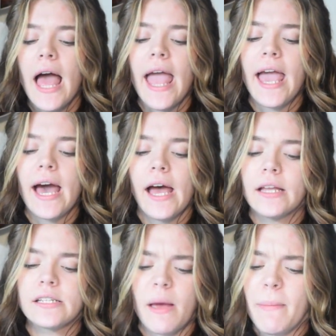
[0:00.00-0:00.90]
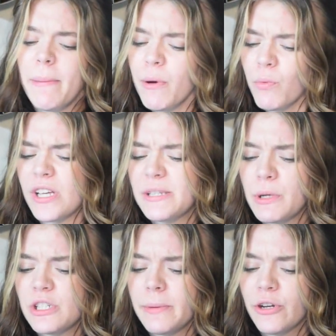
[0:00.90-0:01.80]
and maybe it was
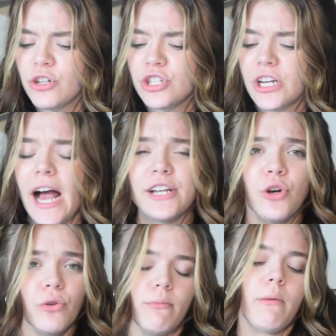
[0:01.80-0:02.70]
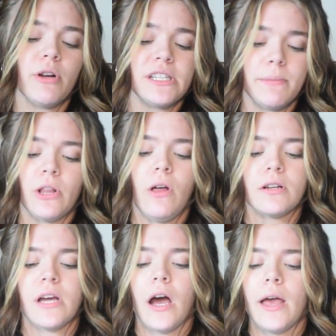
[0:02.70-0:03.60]
supposed to be Christian. I don't remember. It's been a
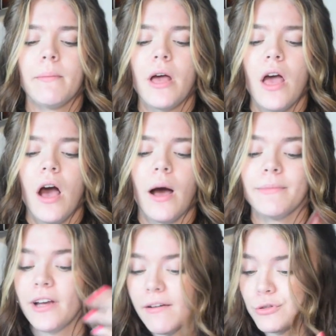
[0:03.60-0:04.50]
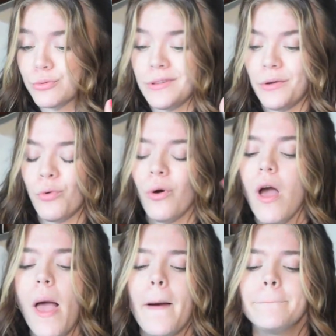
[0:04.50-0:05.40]
long time. Um, the cover's really cool.
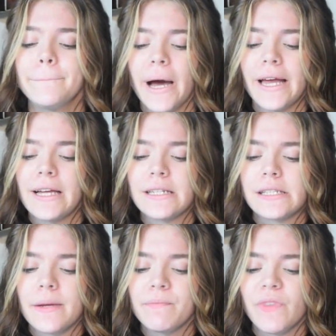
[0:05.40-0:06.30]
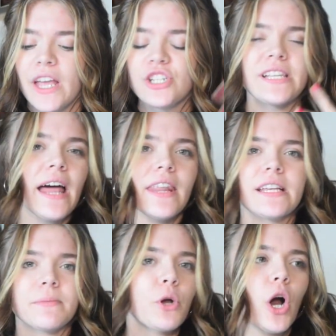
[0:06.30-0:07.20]
But it just had
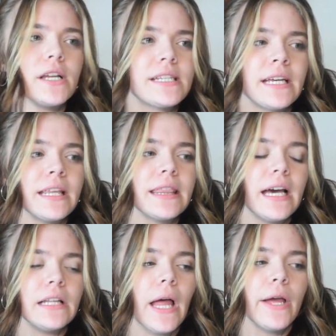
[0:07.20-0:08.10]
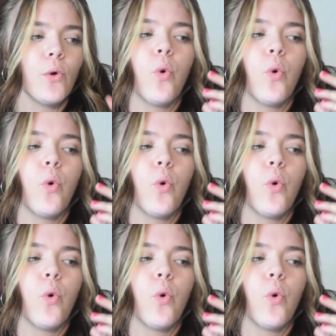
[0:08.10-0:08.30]
like some content that like